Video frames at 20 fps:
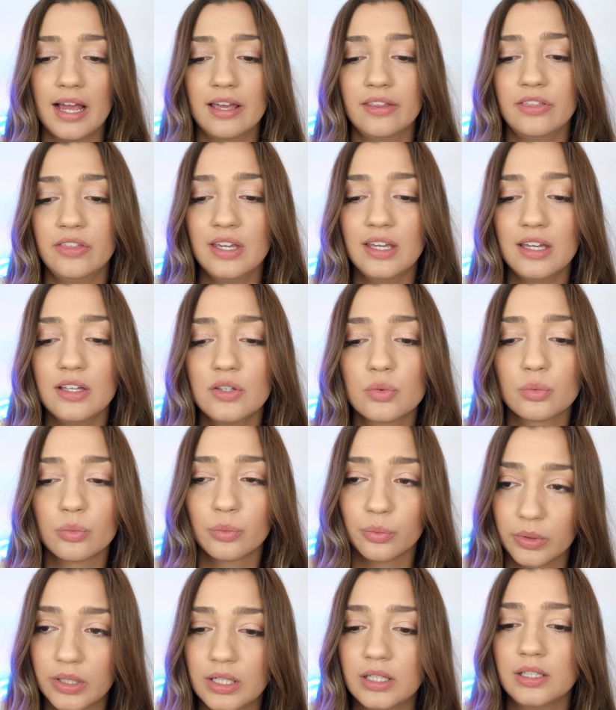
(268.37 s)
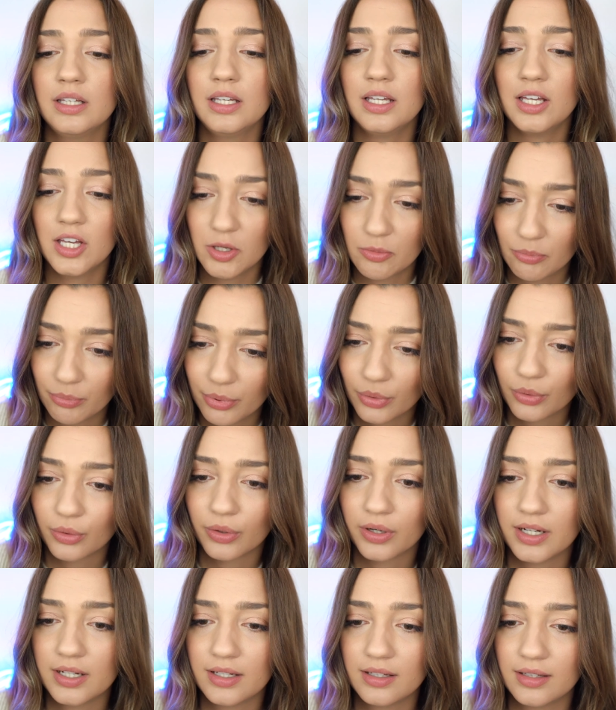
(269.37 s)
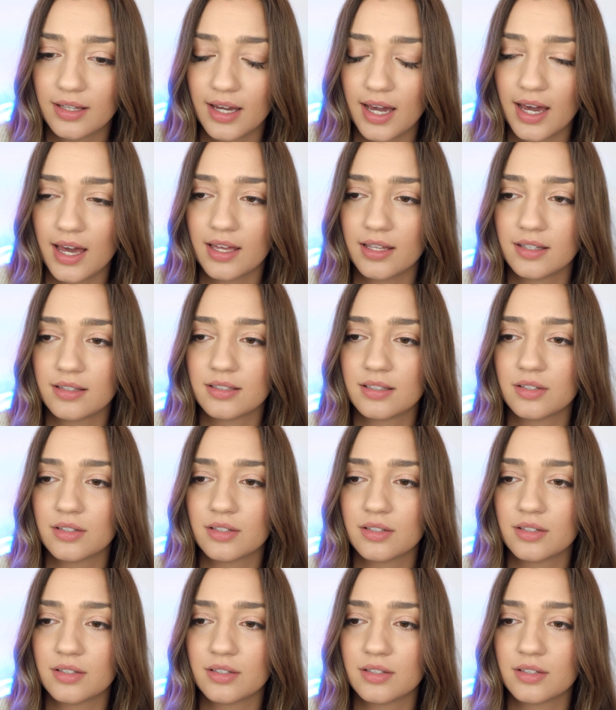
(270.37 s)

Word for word: I think it's really important that